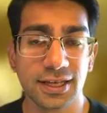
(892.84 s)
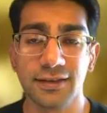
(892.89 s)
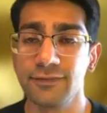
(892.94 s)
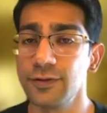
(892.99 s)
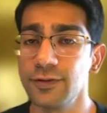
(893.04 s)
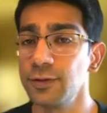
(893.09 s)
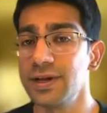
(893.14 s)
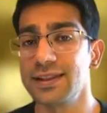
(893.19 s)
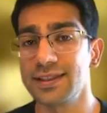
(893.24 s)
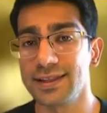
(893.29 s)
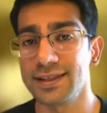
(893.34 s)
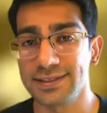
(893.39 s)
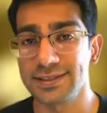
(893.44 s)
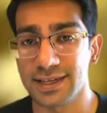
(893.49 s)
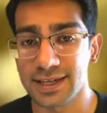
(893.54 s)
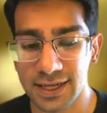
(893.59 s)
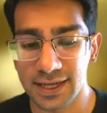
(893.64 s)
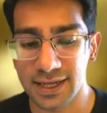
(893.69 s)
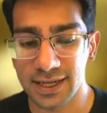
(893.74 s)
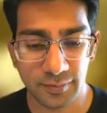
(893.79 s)
If you get the
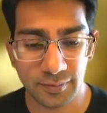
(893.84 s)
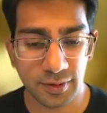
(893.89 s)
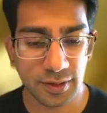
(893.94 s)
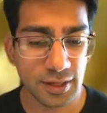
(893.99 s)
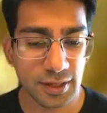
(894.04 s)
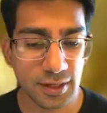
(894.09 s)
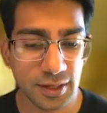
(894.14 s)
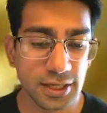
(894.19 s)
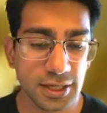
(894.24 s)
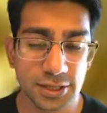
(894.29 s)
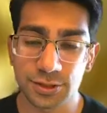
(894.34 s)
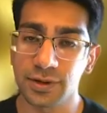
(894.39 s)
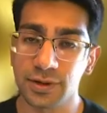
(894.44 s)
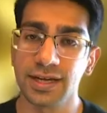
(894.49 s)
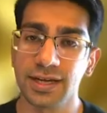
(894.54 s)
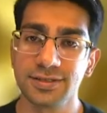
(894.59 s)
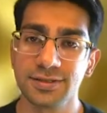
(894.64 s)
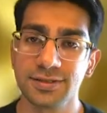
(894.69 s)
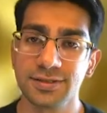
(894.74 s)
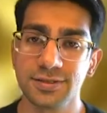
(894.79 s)
time,
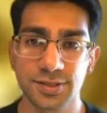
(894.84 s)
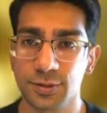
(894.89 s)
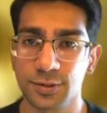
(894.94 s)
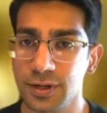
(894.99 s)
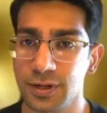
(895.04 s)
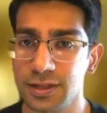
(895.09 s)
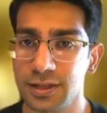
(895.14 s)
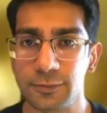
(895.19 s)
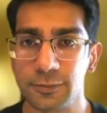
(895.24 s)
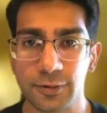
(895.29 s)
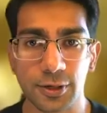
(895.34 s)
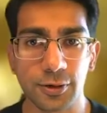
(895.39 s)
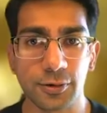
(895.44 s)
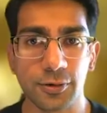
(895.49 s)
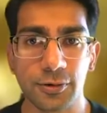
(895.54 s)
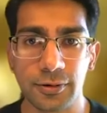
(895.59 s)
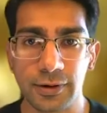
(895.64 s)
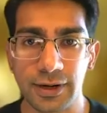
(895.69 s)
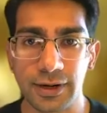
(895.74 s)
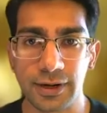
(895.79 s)
try to just quickly
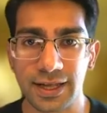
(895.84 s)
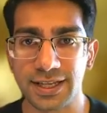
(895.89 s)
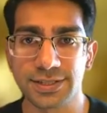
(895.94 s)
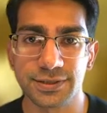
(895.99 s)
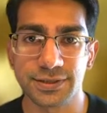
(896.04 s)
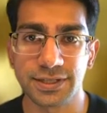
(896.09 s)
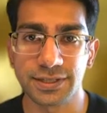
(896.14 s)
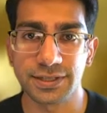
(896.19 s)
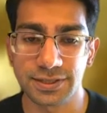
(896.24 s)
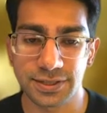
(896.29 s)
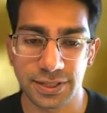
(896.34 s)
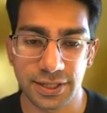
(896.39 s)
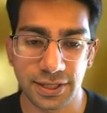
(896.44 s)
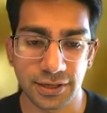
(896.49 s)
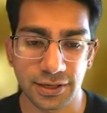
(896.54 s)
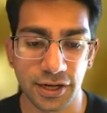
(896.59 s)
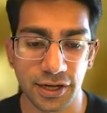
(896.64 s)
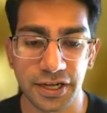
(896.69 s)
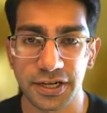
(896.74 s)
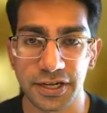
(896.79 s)
record a screen
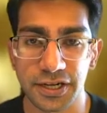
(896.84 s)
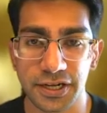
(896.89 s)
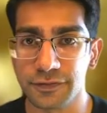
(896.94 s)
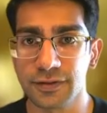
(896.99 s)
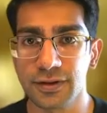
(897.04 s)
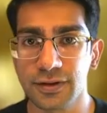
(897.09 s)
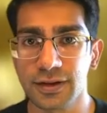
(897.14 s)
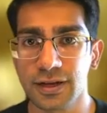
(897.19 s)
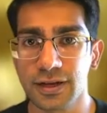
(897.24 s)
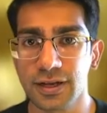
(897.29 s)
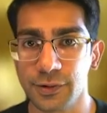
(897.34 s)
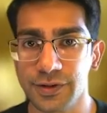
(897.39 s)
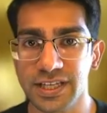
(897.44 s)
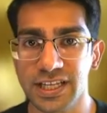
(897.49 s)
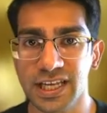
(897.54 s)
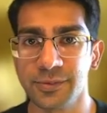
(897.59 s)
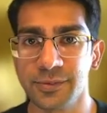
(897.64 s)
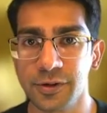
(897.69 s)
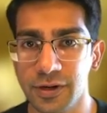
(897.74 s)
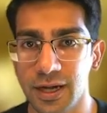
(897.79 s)
share of your
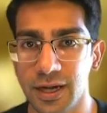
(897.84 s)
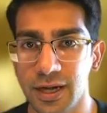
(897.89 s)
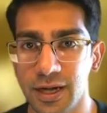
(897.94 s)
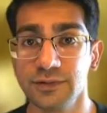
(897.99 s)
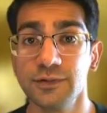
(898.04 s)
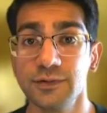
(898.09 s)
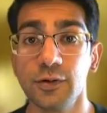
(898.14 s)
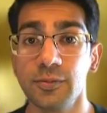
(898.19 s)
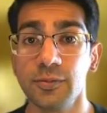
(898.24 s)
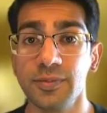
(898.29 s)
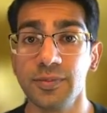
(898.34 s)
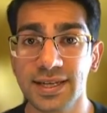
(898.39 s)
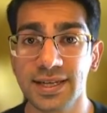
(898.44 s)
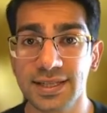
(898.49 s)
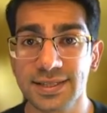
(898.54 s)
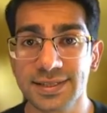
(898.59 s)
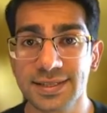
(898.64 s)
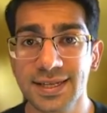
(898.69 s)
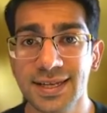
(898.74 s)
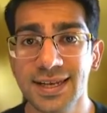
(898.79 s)
demo up to 4
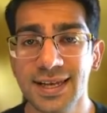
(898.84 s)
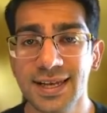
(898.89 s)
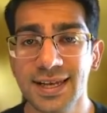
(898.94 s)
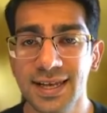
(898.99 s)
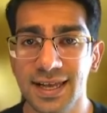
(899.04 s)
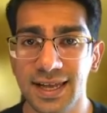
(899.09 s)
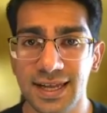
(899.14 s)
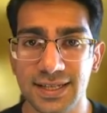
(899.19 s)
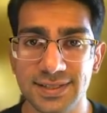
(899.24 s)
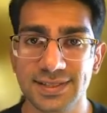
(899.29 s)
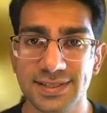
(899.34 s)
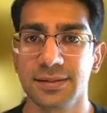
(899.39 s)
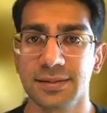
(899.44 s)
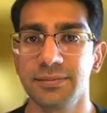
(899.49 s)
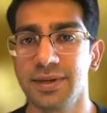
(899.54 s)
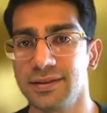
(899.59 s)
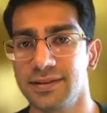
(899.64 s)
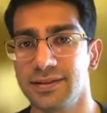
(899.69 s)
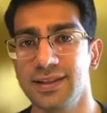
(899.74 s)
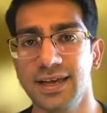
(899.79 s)
minutes and
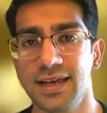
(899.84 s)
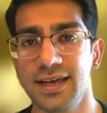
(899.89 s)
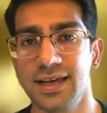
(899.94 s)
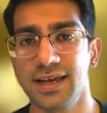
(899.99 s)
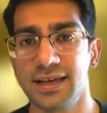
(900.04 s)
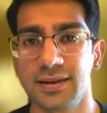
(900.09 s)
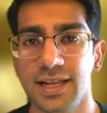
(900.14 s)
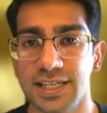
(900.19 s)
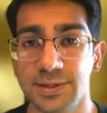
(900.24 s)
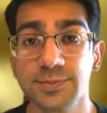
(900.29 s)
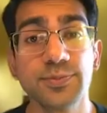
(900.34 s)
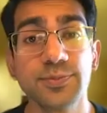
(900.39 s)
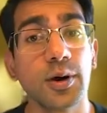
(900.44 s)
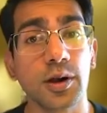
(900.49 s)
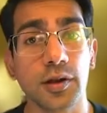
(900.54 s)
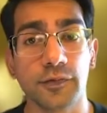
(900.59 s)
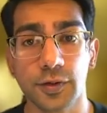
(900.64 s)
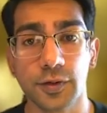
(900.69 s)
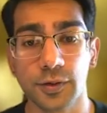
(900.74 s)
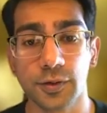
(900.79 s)
submit that as part of